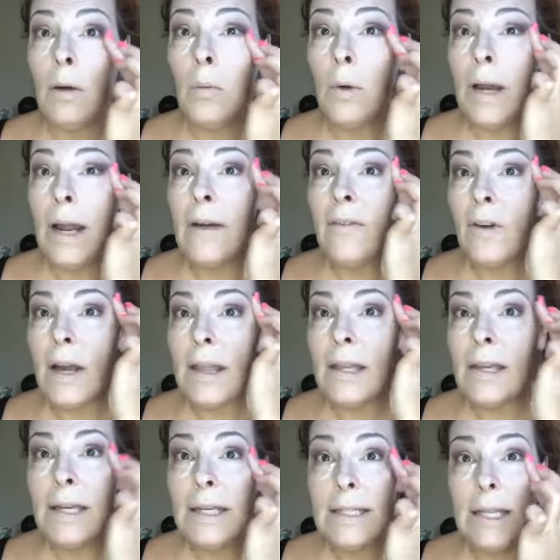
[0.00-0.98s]
whatever
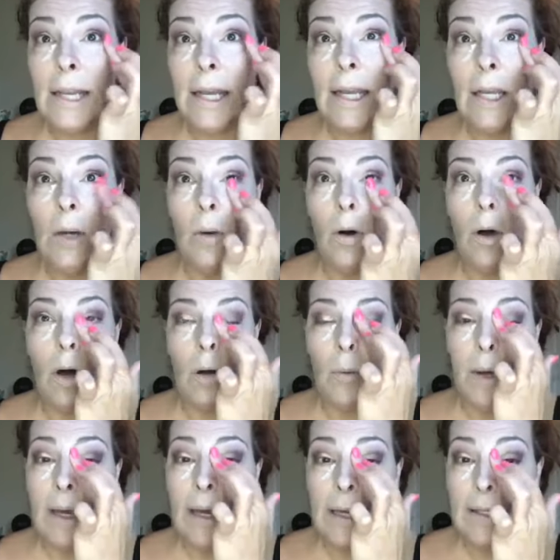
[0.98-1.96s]
ethnicity you are,
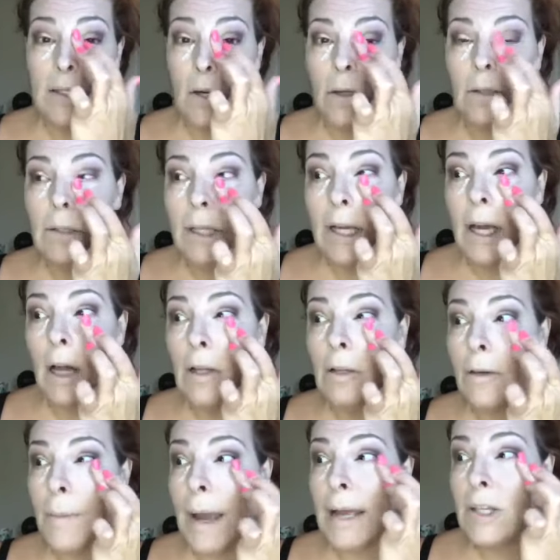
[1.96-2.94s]
we can certainly
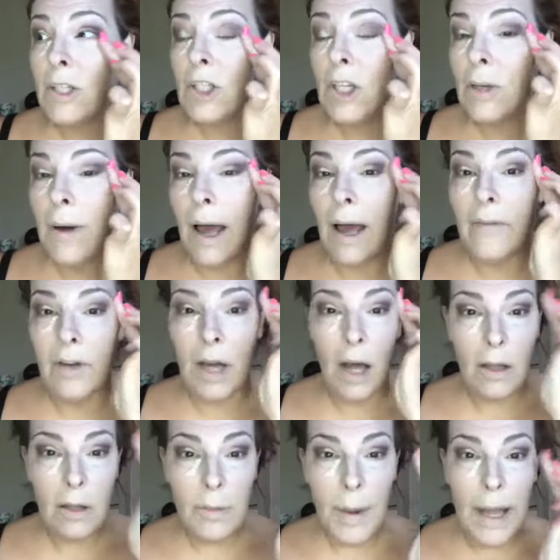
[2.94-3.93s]
color match you. I have a
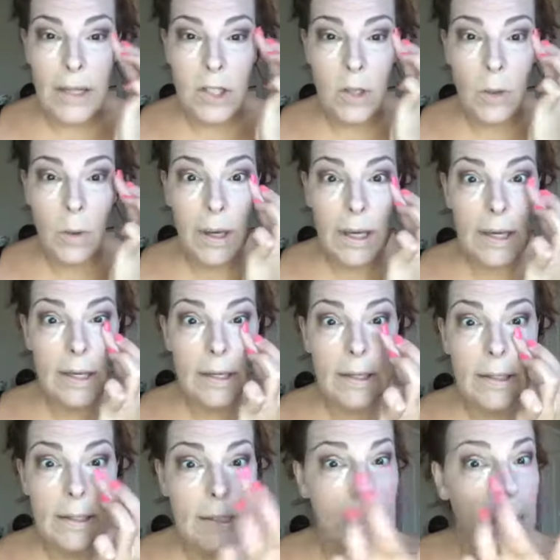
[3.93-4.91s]
color match
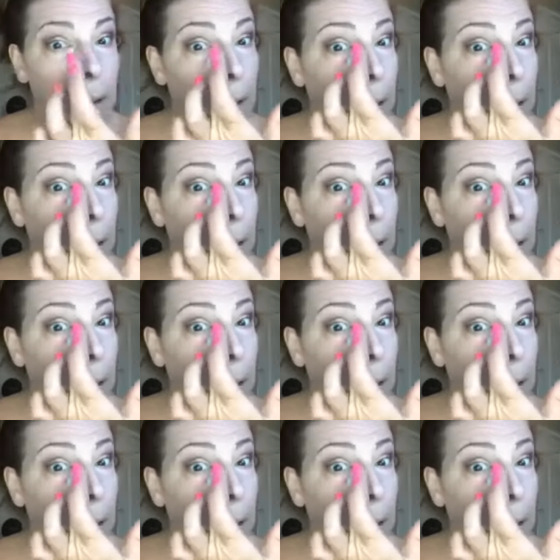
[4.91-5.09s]
quiz.